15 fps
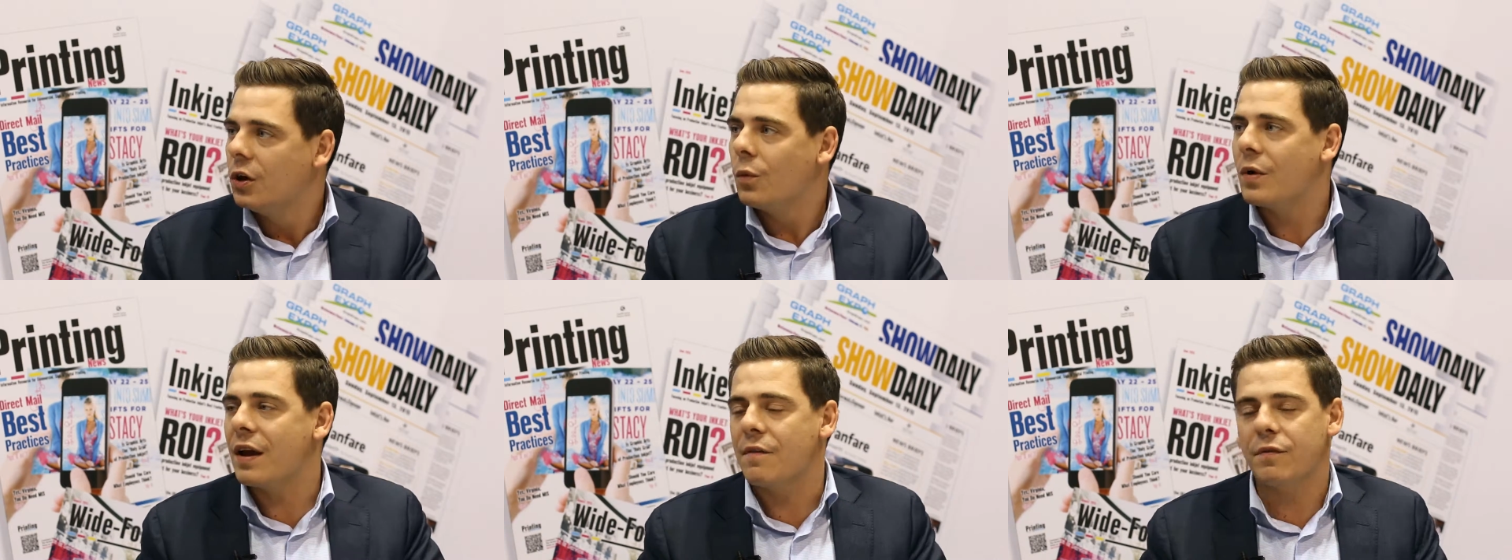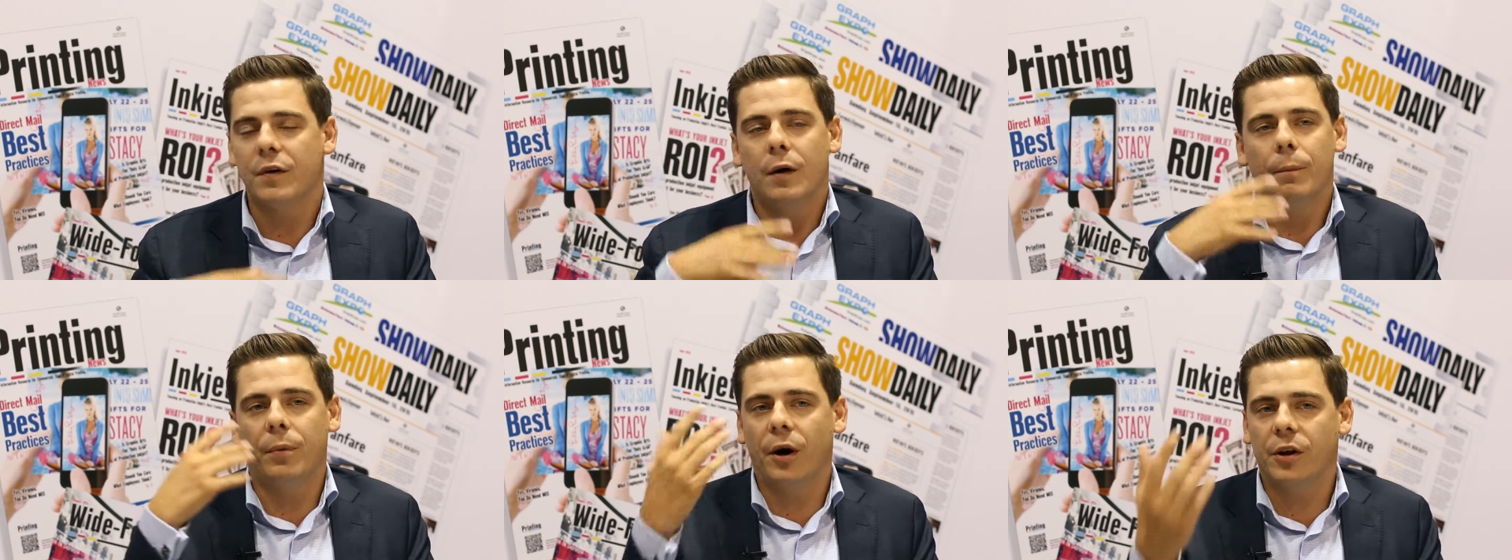We have
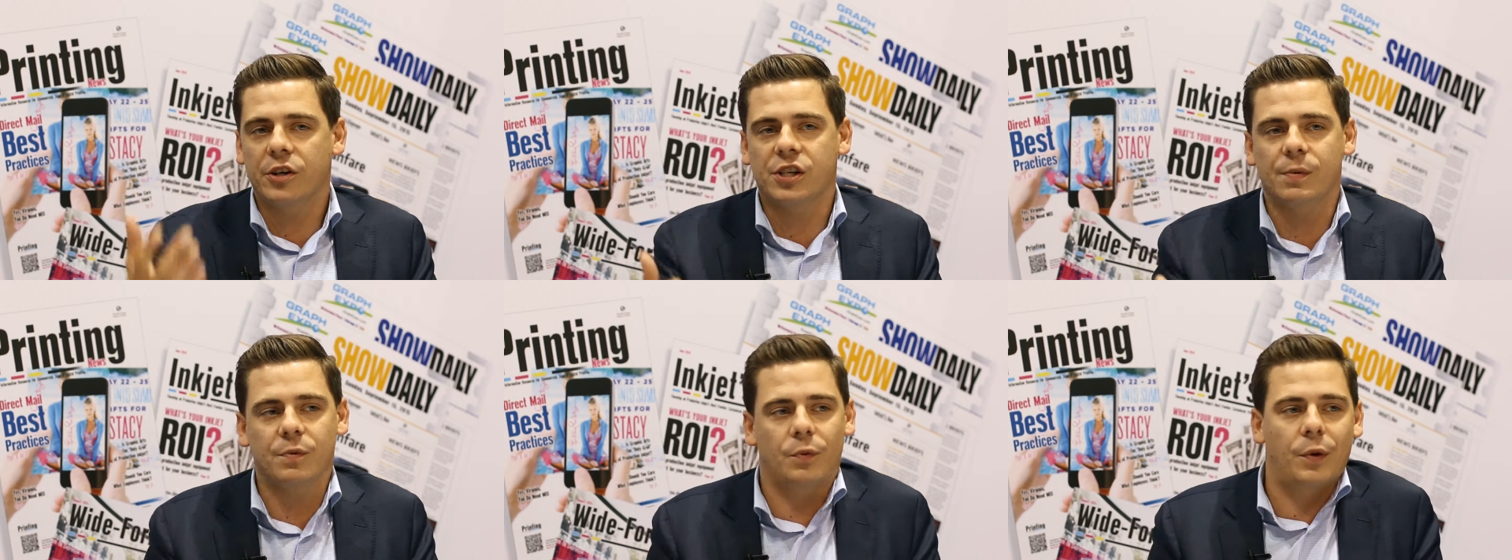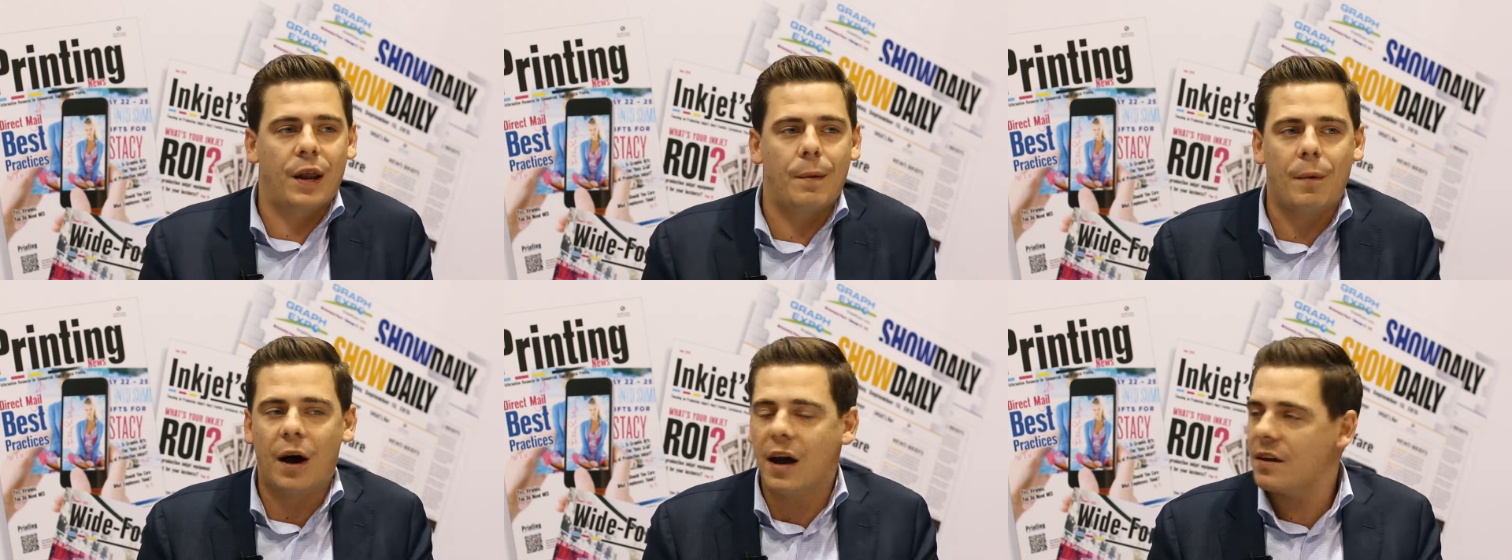partnerships with
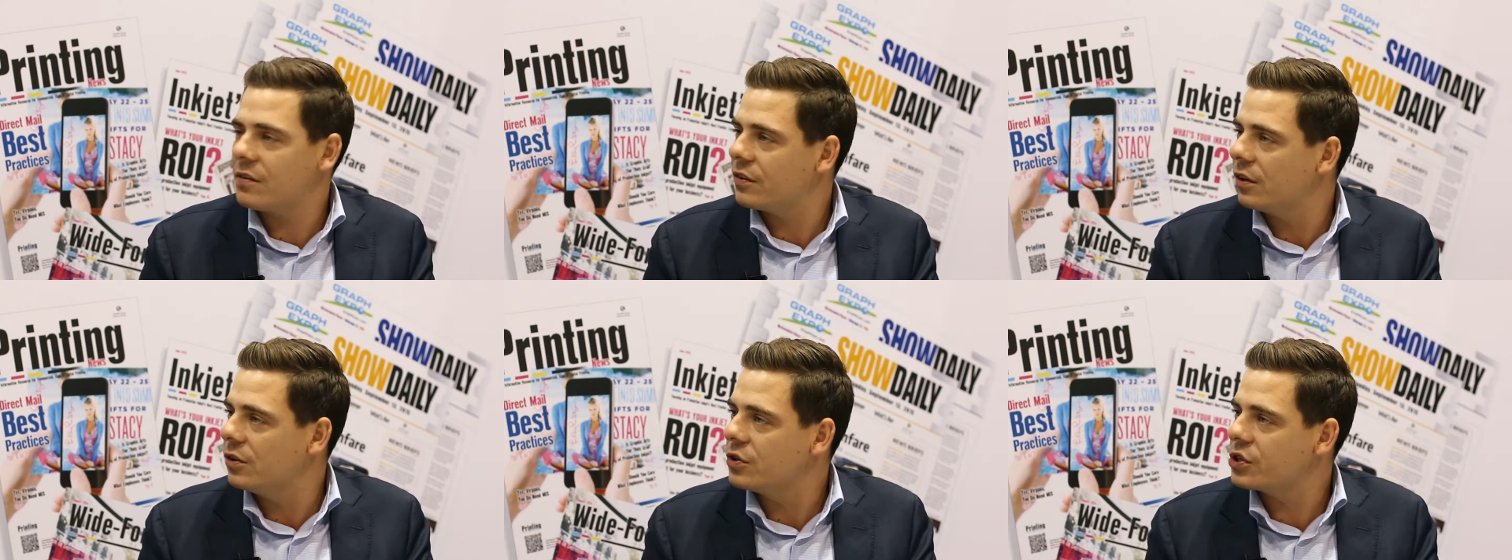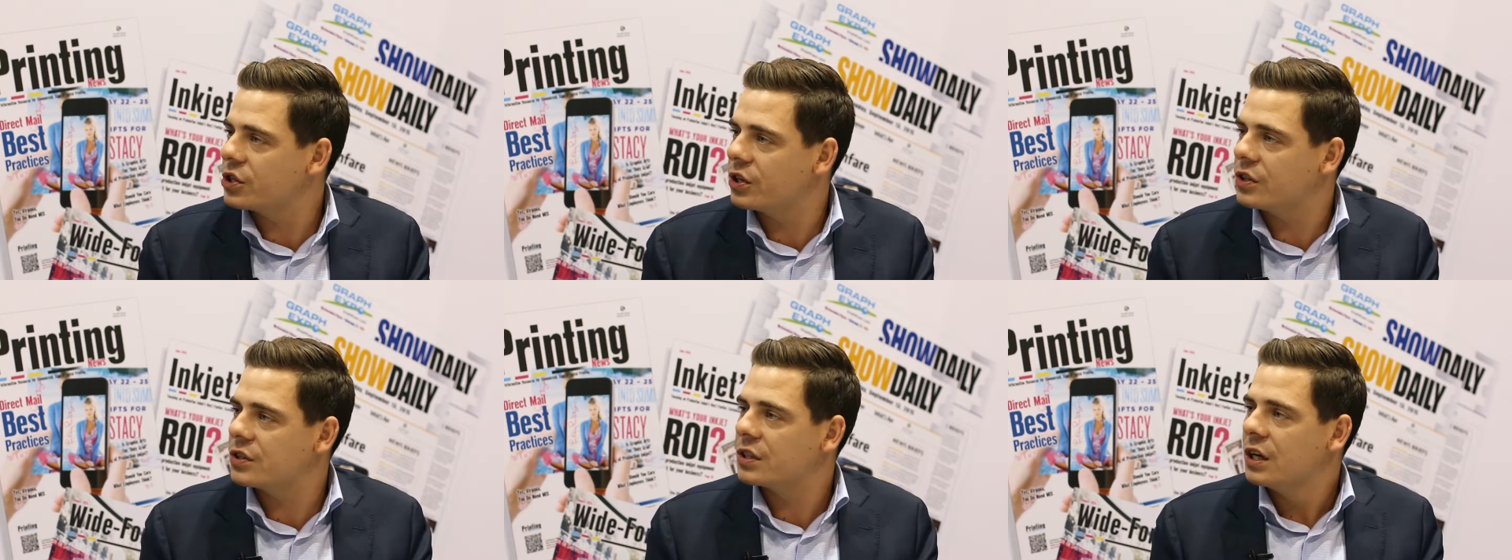MIS
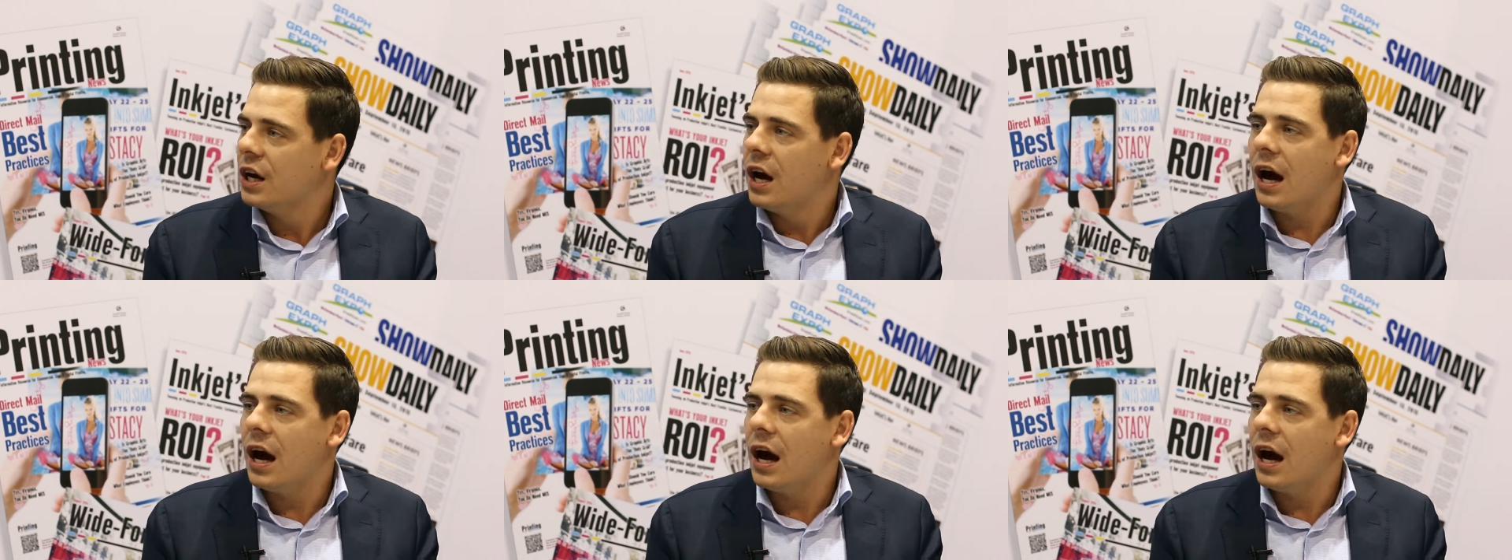solutions.